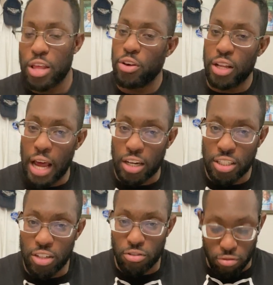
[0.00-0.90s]
And you can
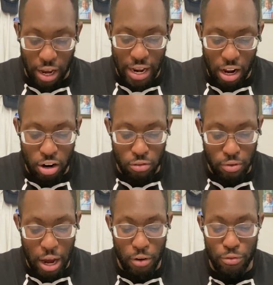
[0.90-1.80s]
actually write out a
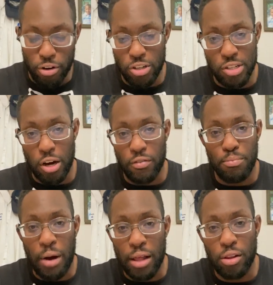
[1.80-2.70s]
route for yourself
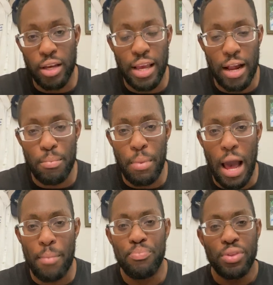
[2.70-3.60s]
by looking at a
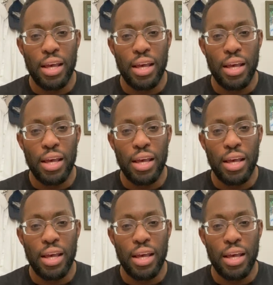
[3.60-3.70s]
map.